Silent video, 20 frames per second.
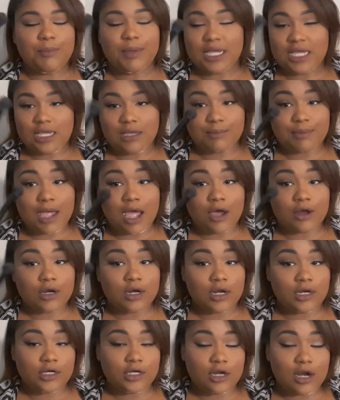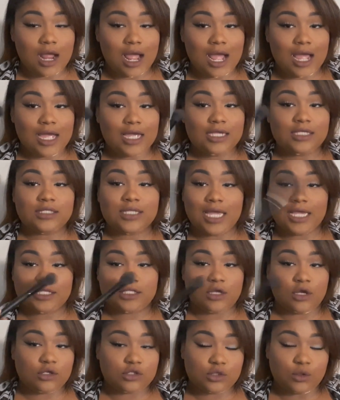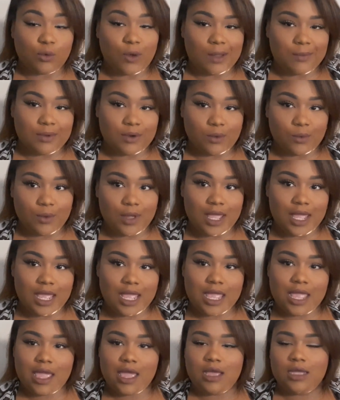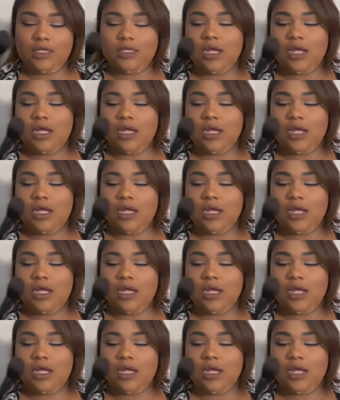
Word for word: baking powder under your eyes and to also wipe it away.